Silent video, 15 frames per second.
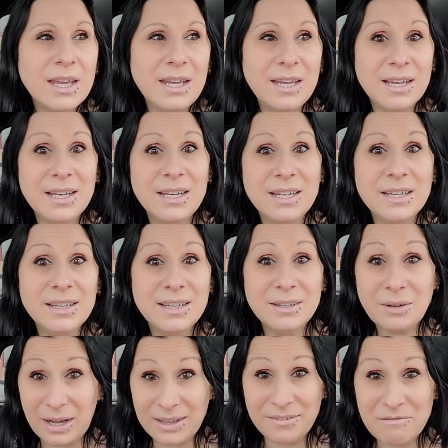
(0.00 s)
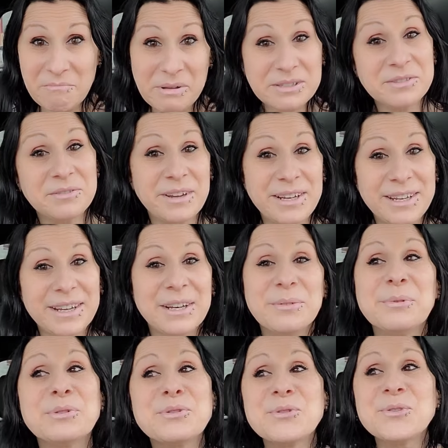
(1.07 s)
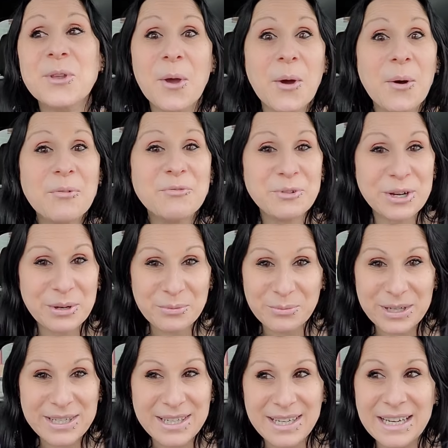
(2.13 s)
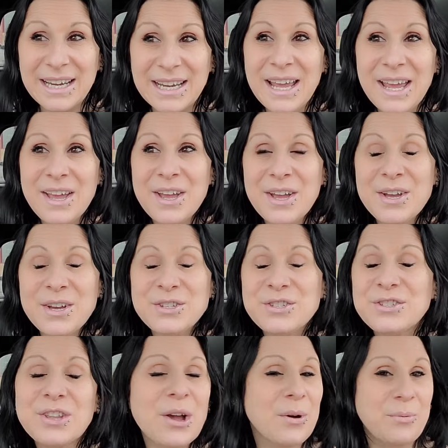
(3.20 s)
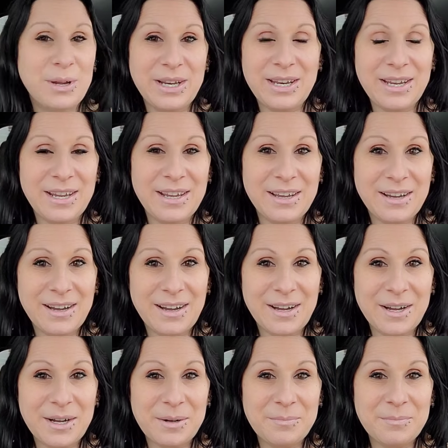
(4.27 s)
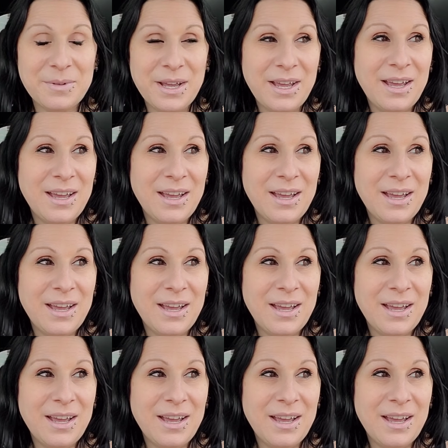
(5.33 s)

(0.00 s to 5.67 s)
And I live in Pennsylvania, and it was so freaking windy, so windy. Um,